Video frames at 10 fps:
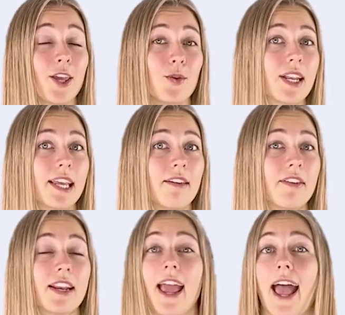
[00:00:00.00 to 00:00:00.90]
You can
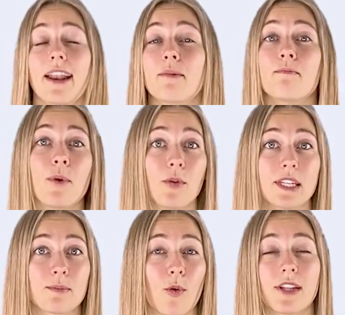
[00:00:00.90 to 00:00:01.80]
even add in
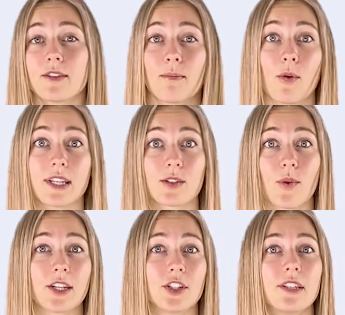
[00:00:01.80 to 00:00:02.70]
bonus points or bonus
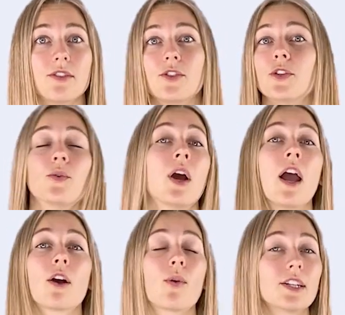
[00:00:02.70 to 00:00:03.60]
questions to
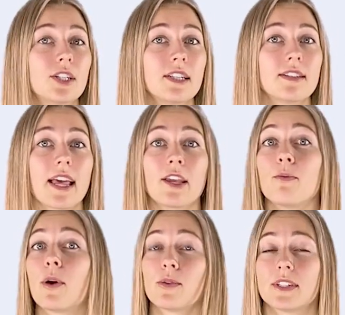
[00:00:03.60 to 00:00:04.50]
questions that
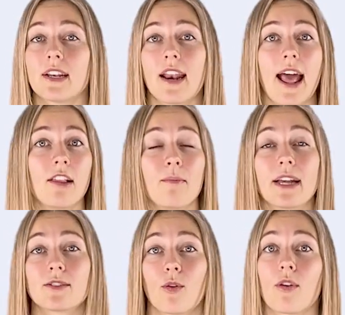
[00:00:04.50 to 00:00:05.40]
you post in an L M
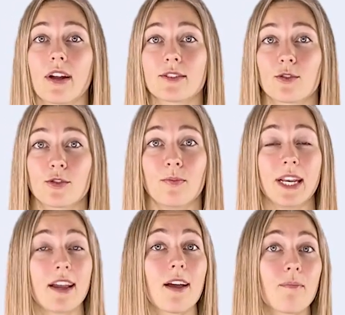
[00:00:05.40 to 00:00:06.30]
S or on social
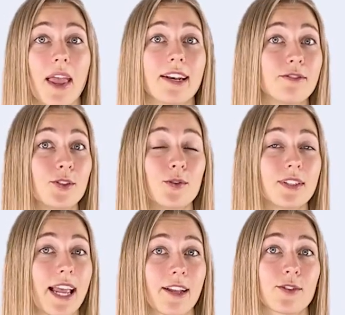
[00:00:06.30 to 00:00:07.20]
media, and if
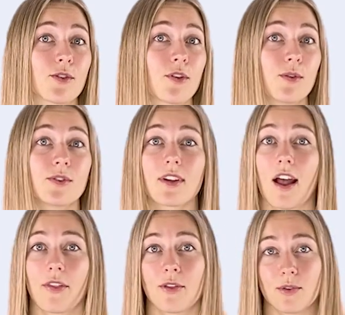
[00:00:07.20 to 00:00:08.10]
students answer those
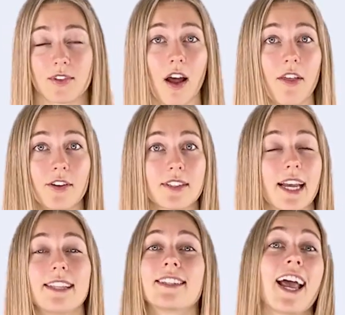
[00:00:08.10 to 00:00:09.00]
on those other
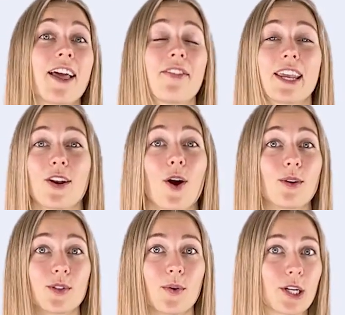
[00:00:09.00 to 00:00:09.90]
sites, they can
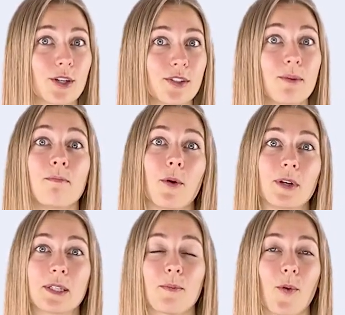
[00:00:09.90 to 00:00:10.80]
also earn some
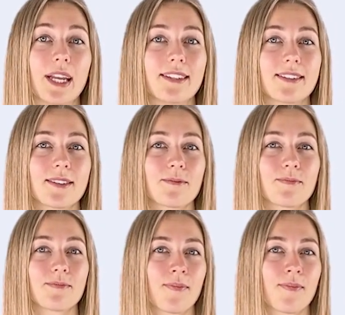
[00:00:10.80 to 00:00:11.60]
bonus points.